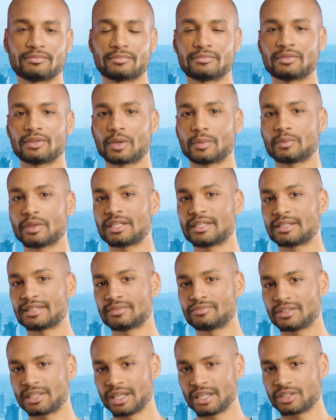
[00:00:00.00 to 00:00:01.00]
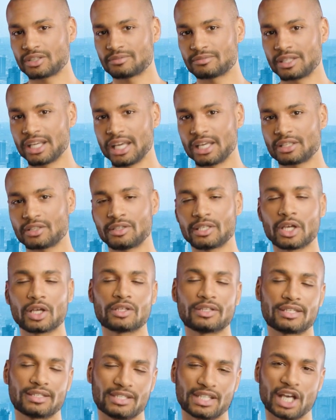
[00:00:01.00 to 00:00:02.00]
The present value of cash
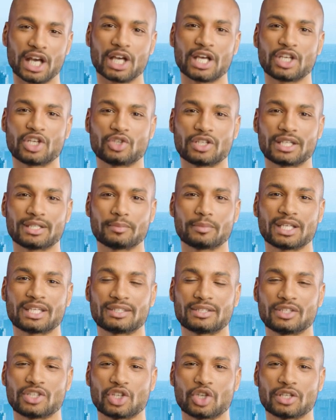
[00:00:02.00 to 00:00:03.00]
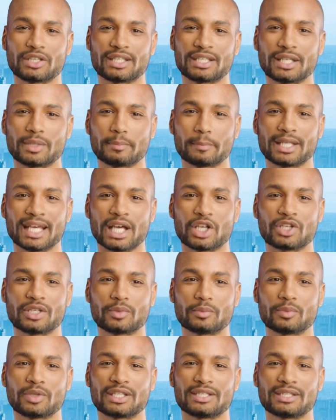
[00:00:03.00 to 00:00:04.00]
flows is calculated by discounting them back to the
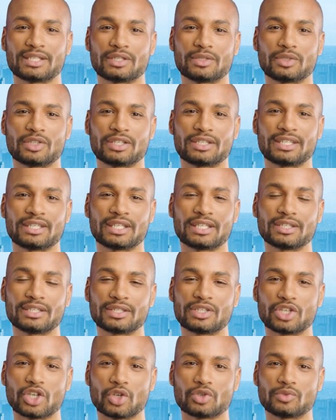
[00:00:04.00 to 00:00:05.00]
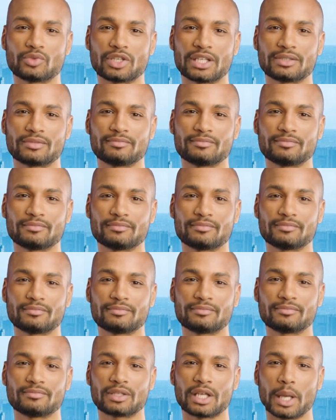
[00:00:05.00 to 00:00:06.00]
present using a discount rate.
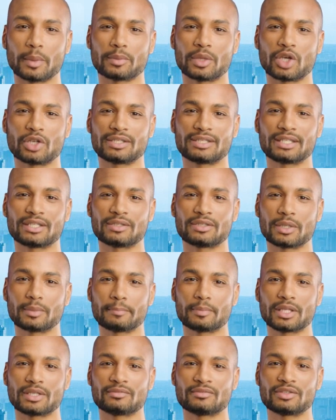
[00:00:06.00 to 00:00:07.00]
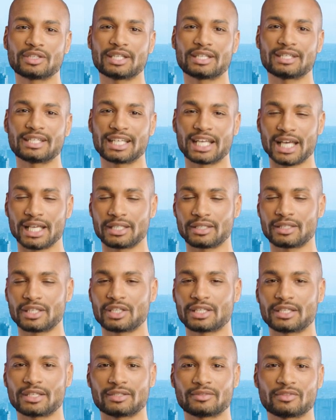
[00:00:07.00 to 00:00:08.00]
A positive NPV indicates that
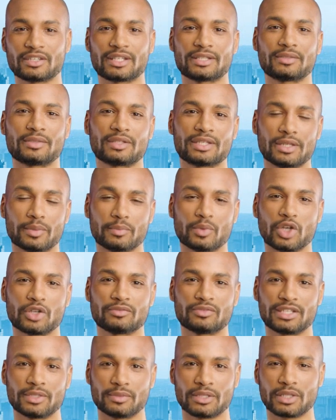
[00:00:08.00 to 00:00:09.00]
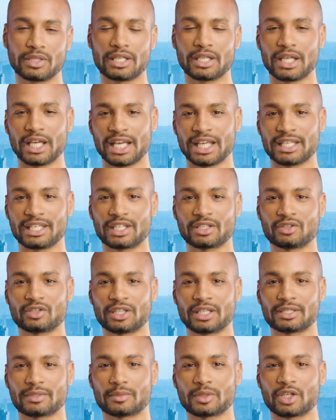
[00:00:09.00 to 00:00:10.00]
an investment is profitable and
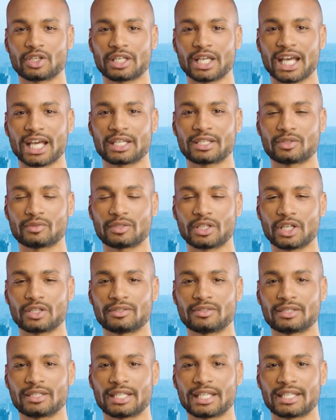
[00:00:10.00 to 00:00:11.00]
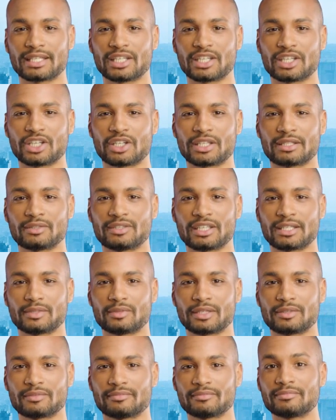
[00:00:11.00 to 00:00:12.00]
generates more cash flows than the initial
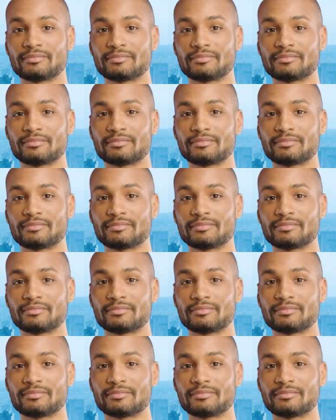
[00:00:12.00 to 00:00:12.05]
investment.